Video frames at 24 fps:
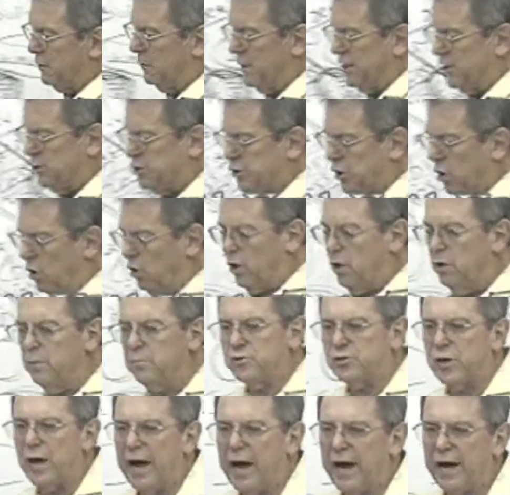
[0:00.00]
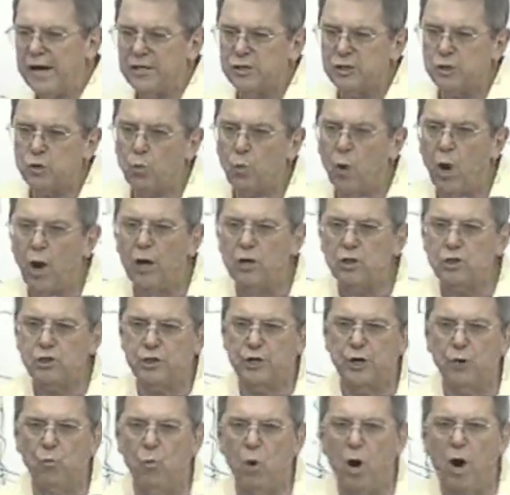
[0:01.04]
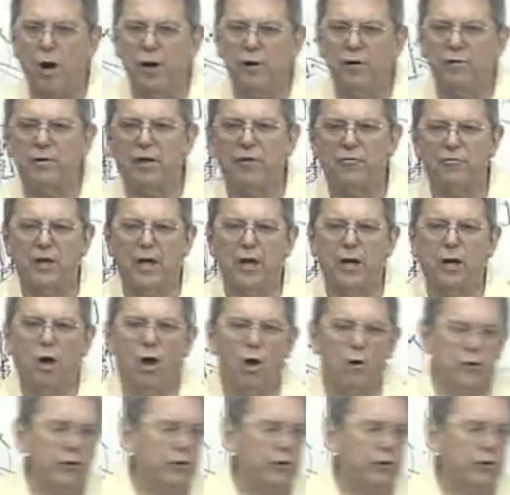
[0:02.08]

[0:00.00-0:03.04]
be circumcised, washed in water that they called a